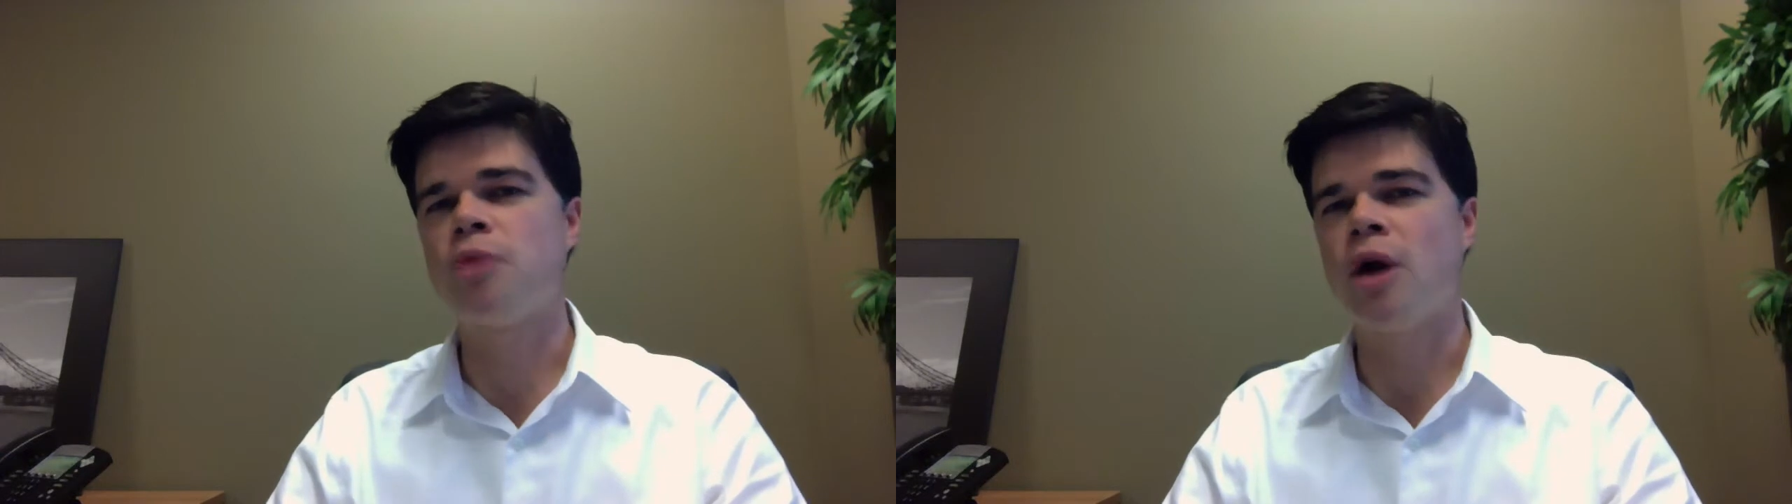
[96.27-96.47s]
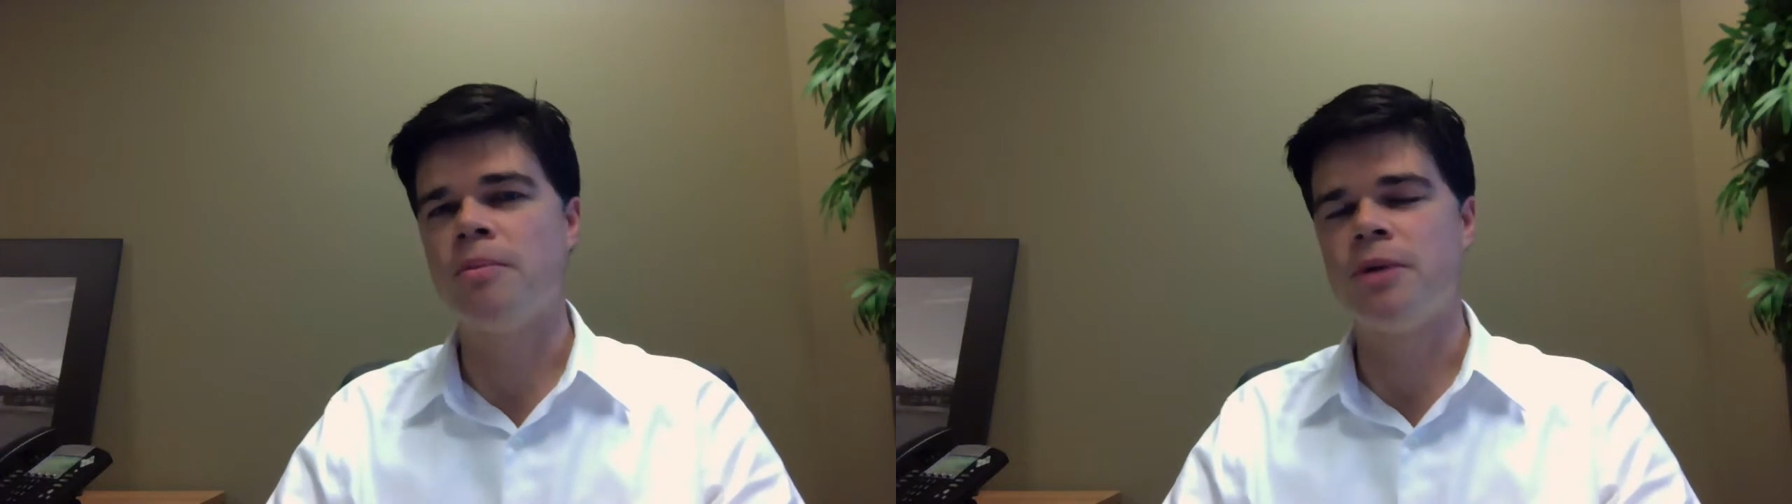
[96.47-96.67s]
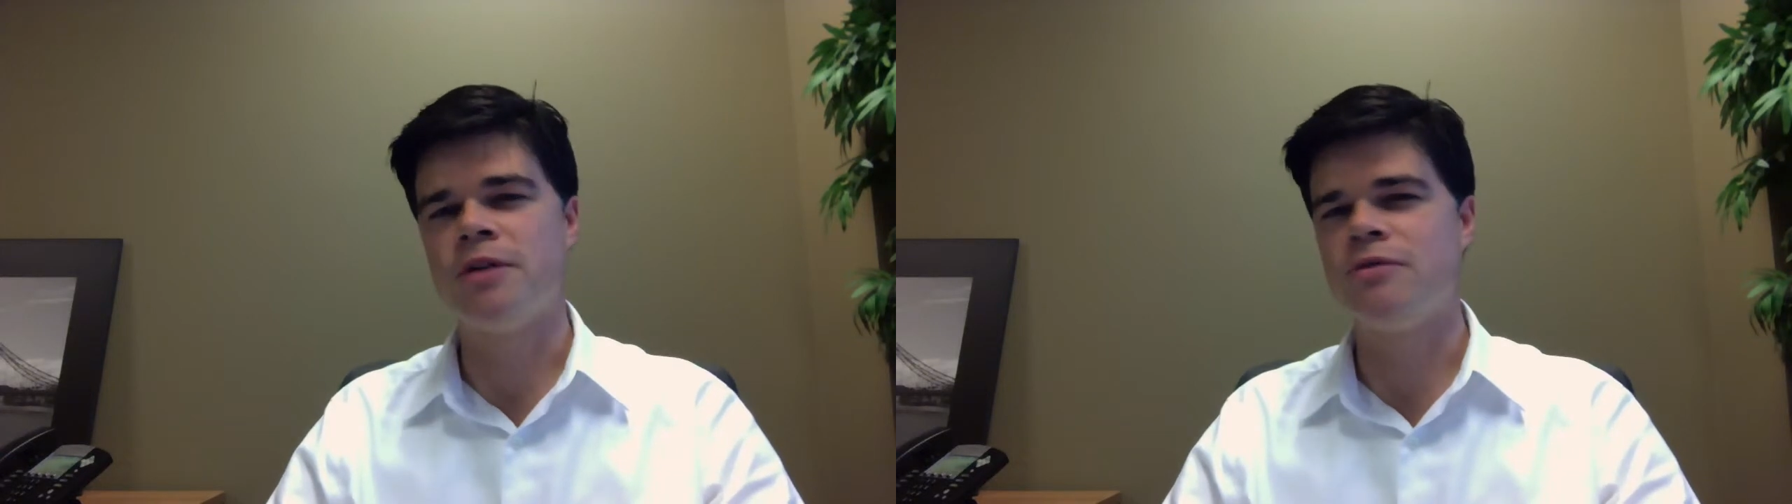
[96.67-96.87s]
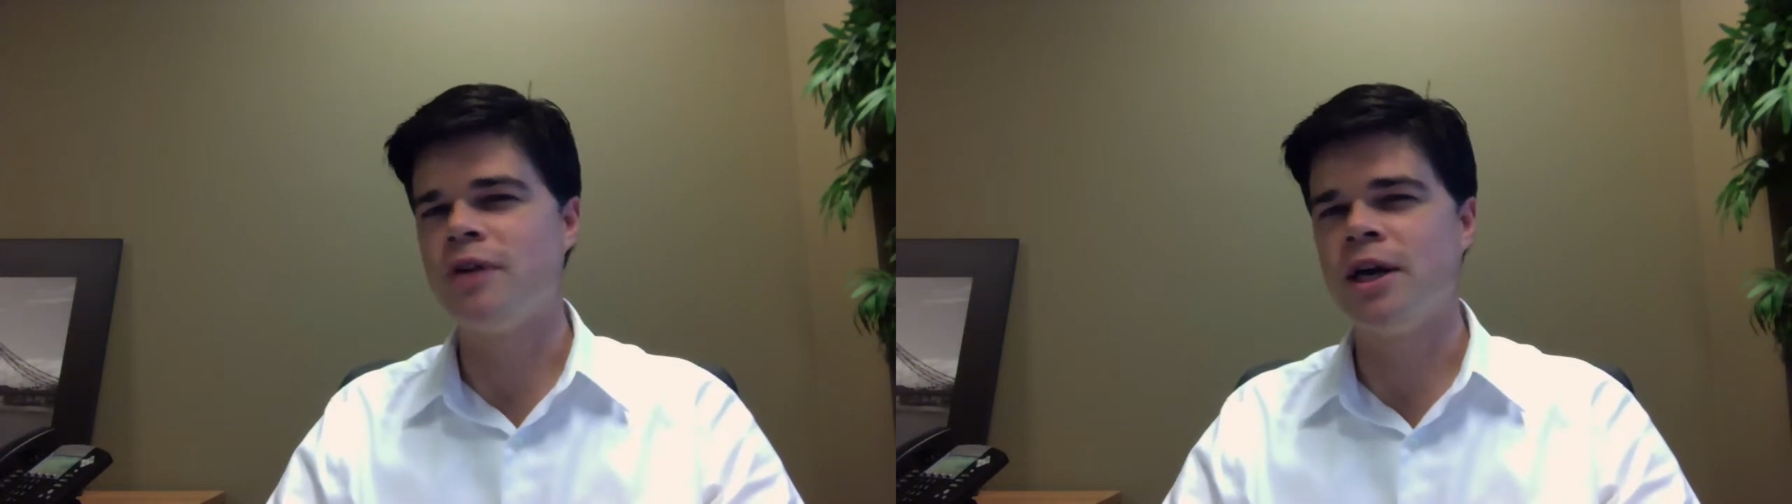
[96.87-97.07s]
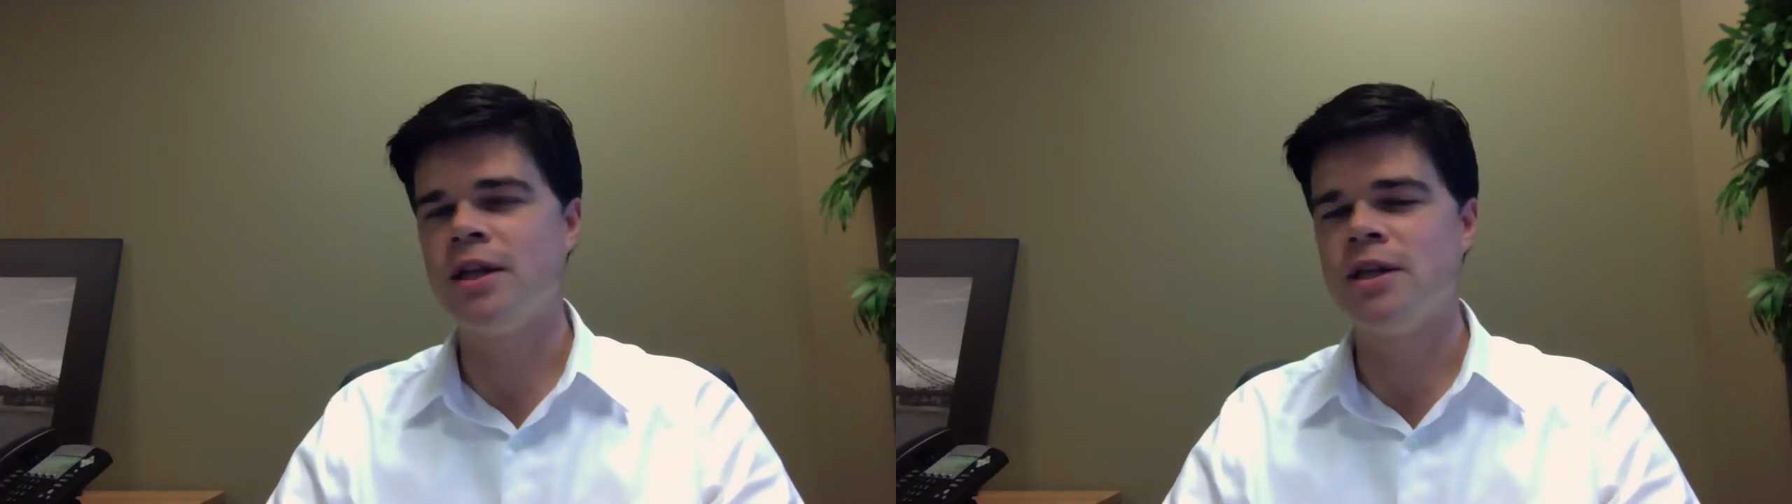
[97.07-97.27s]
property and
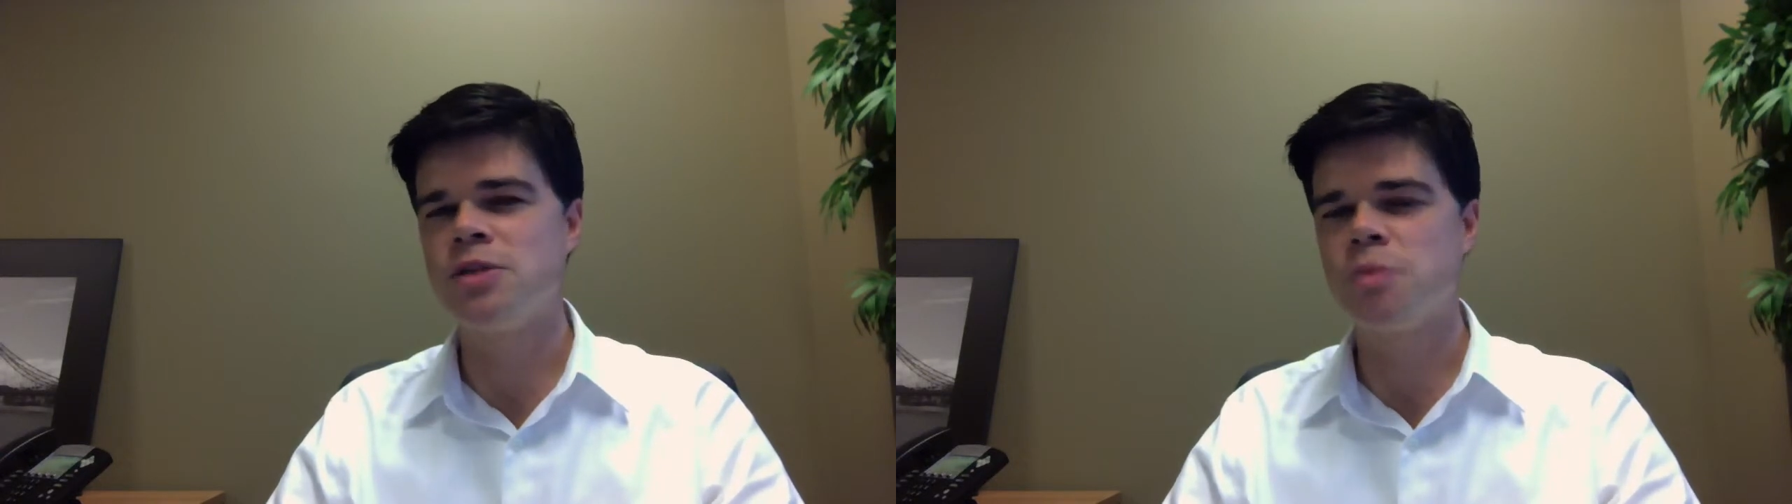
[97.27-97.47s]
find that it's